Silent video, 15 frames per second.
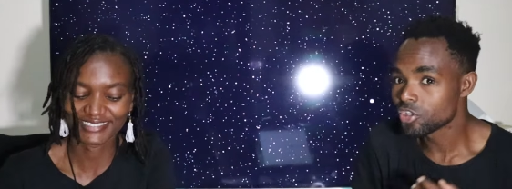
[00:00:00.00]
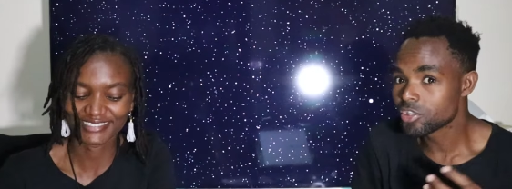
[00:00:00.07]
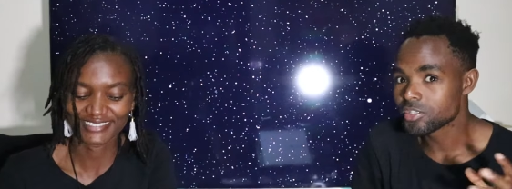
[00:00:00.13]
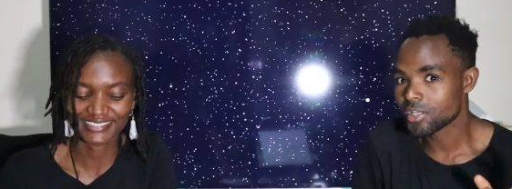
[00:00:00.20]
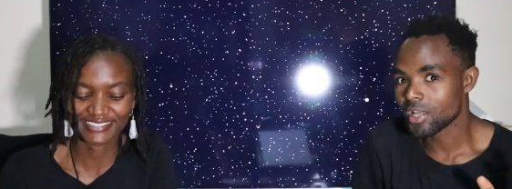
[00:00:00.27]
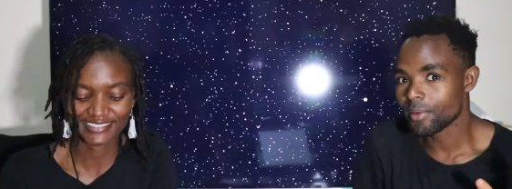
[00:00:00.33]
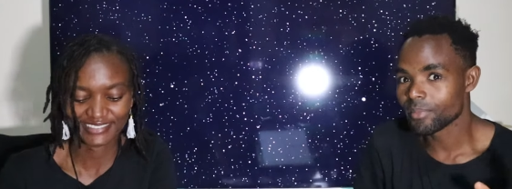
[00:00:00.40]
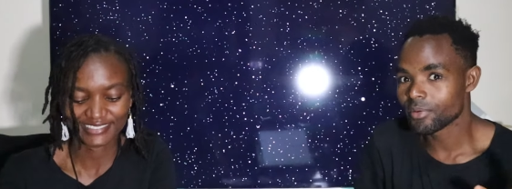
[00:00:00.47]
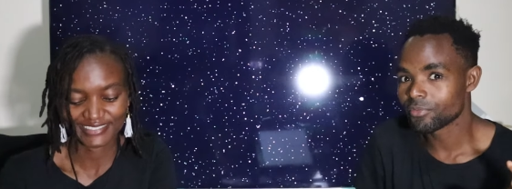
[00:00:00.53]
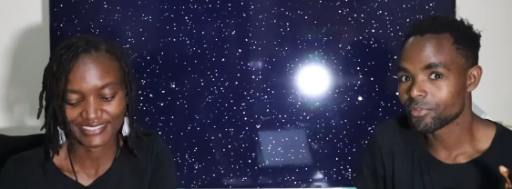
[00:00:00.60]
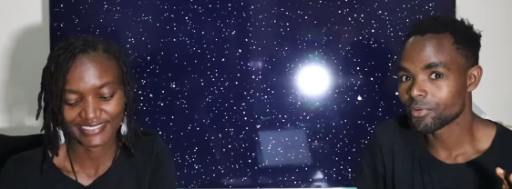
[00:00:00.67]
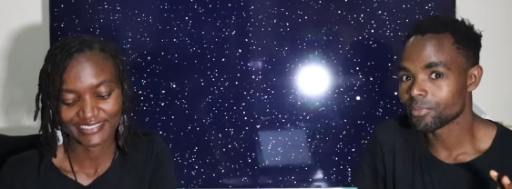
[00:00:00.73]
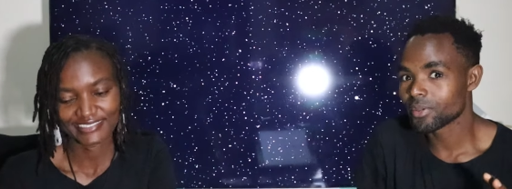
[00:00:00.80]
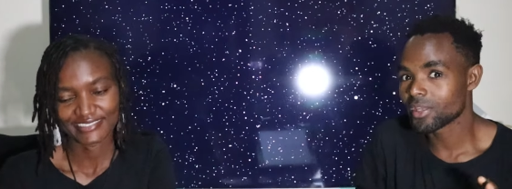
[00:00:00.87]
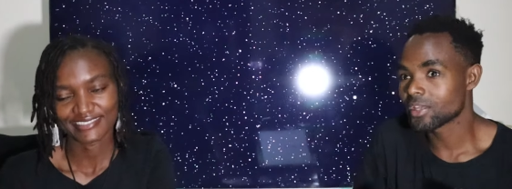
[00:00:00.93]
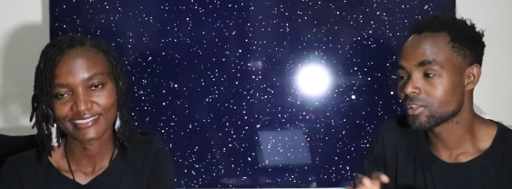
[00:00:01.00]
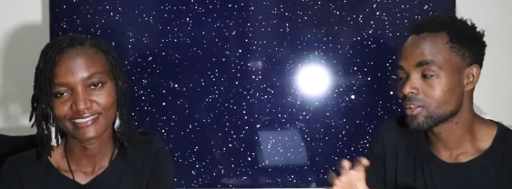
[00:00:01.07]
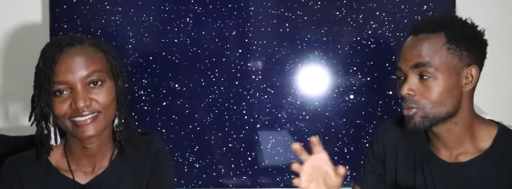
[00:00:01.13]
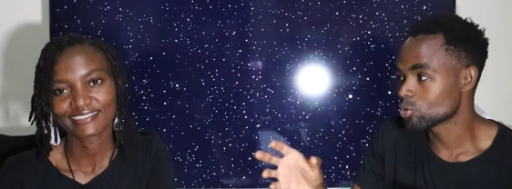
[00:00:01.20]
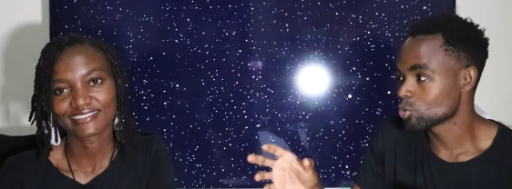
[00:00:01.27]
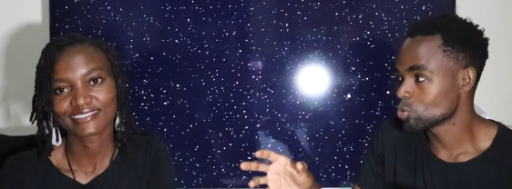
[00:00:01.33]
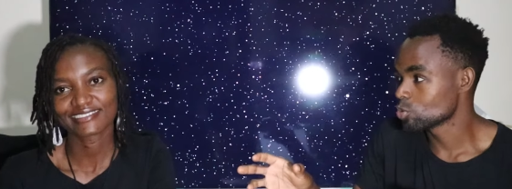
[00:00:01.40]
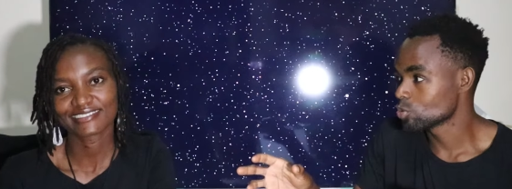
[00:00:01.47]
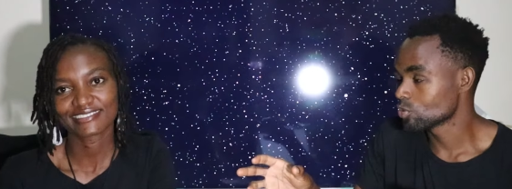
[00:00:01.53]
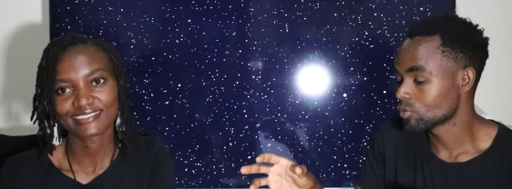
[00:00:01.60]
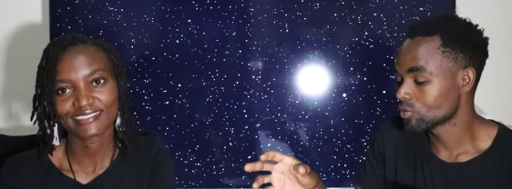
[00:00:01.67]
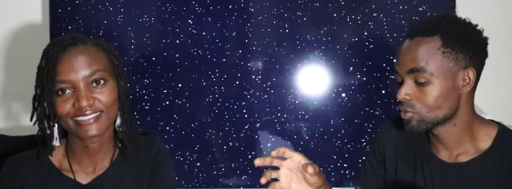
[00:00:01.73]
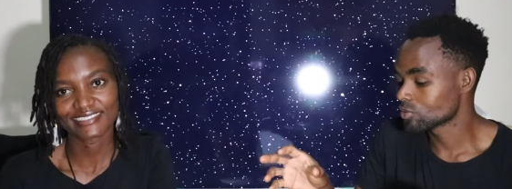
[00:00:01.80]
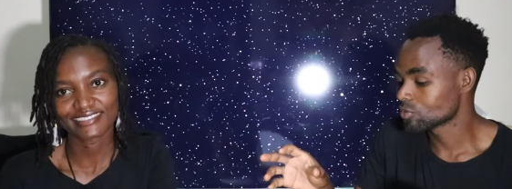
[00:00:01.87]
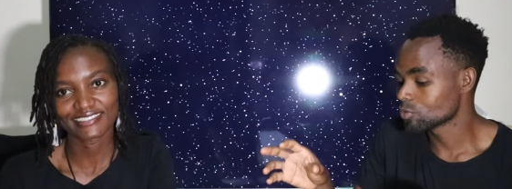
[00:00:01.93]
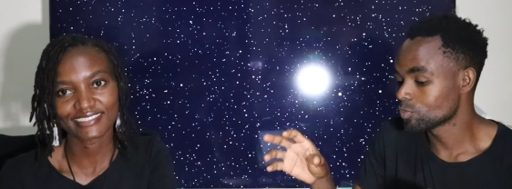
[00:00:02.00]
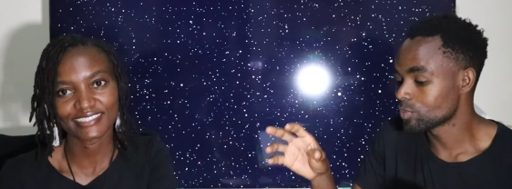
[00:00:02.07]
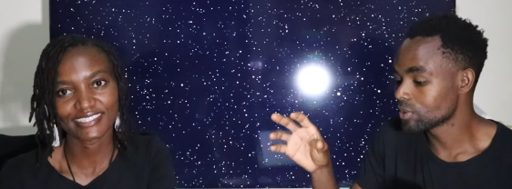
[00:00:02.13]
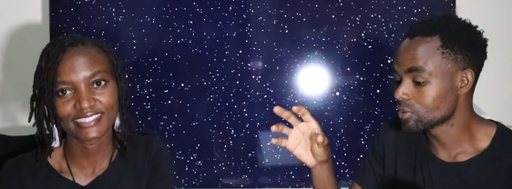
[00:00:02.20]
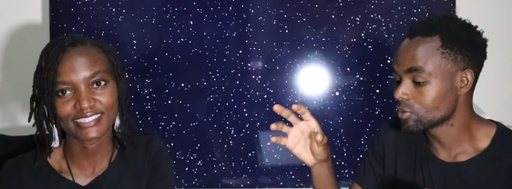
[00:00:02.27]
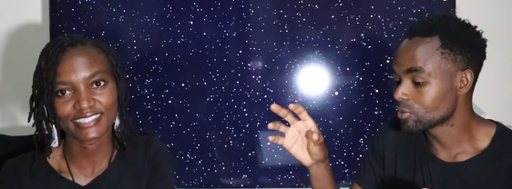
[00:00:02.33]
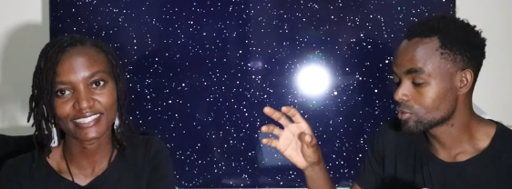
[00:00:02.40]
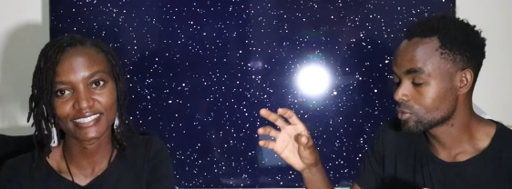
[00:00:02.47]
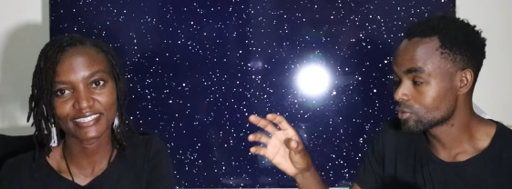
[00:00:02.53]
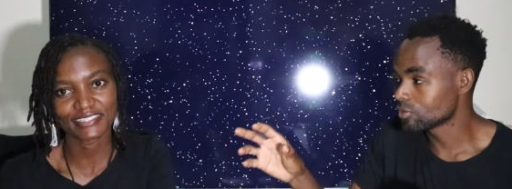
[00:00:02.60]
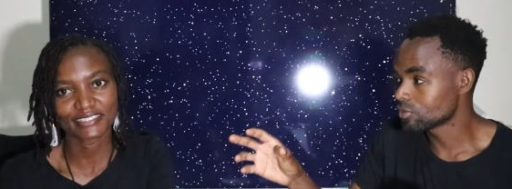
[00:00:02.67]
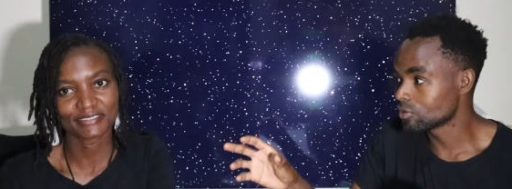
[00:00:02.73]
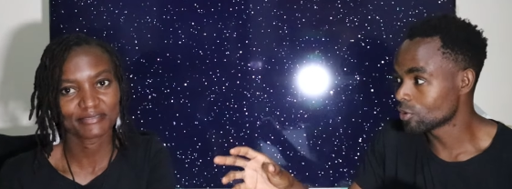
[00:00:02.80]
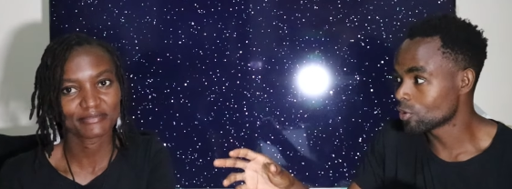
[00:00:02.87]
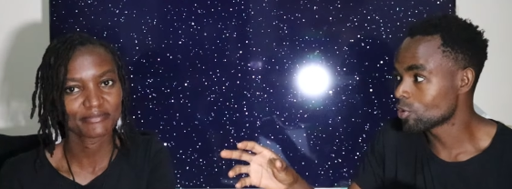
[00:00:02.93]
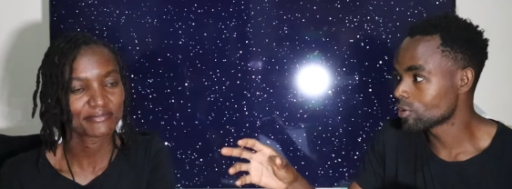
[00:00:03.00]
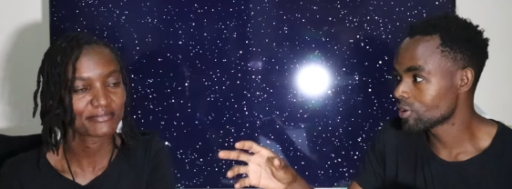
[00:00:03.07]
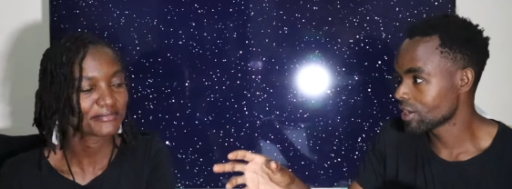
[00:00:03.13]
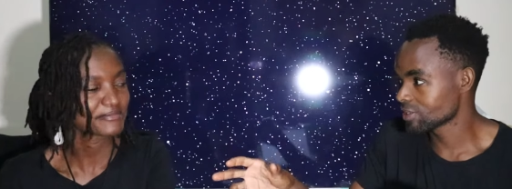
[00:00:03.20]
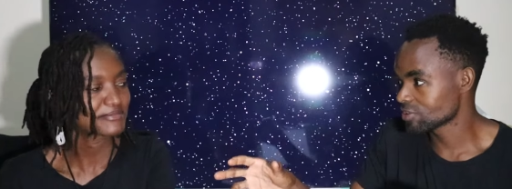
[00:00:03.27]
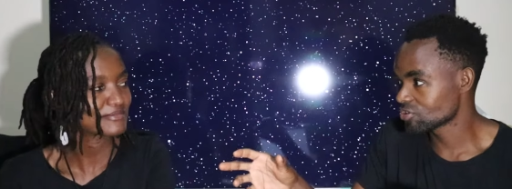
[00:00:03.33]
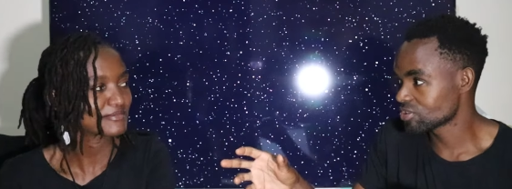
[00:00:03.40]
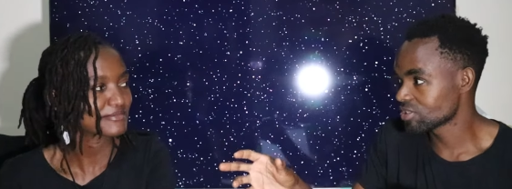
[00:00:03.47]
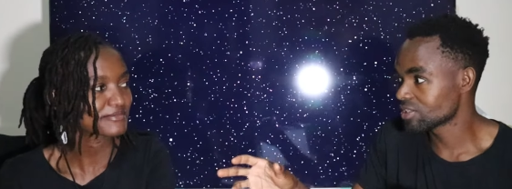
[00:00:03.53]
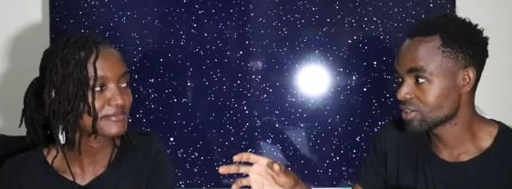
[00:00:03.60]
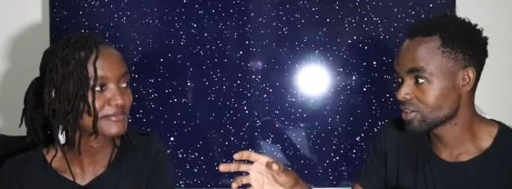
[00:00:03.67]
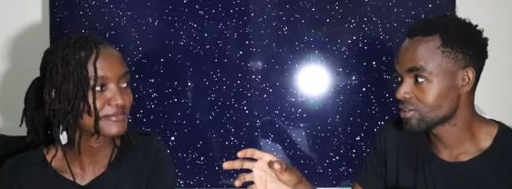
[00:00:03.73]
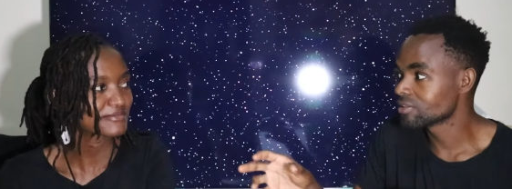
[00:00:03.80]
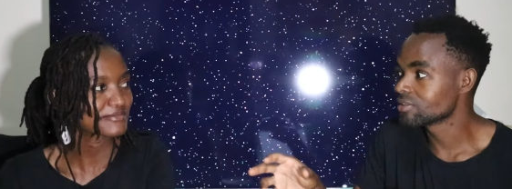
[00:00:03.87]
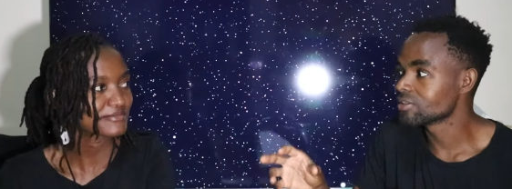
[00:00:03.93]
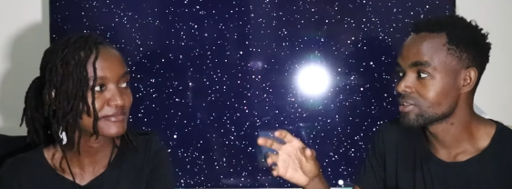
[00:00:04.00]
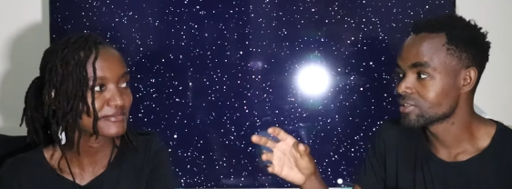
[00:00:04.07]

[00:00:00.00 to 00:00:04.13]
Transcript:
Speaker 1: Chicks coming from Kenya to to be Tanzania. grown as chicken